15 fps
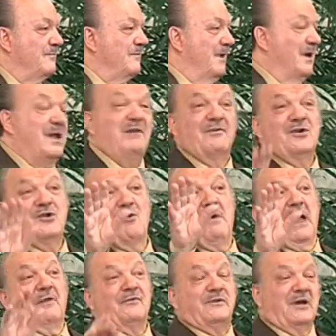and even you
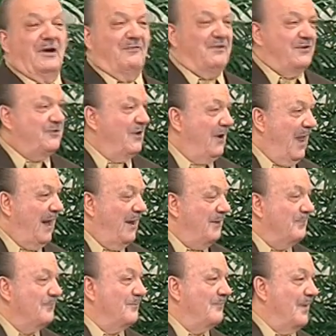out in television
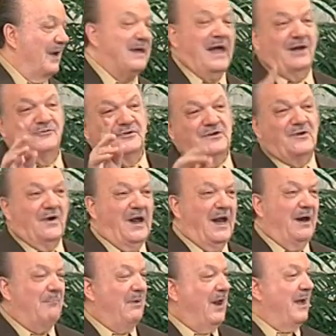land, I can't see your
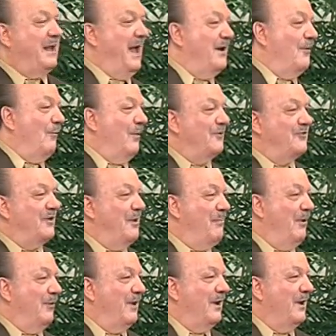hand, but I can the ones in the
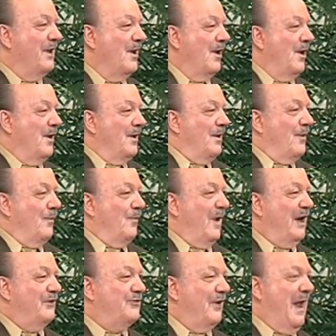building,
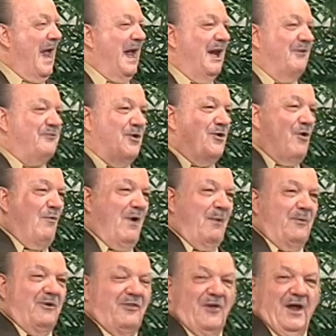raise your hand if you knew
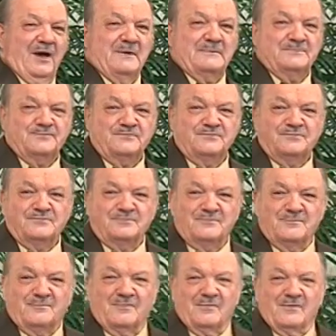everything.
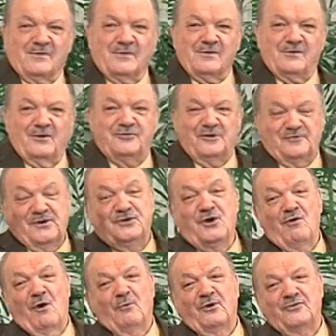Because if you
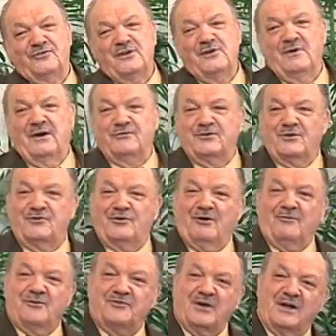do, I want to see you after the
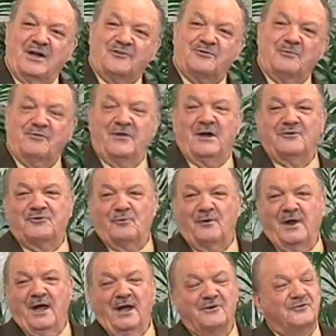service. I got some things I
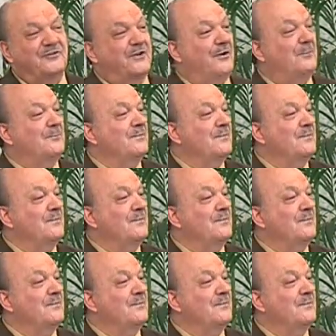want to ask you.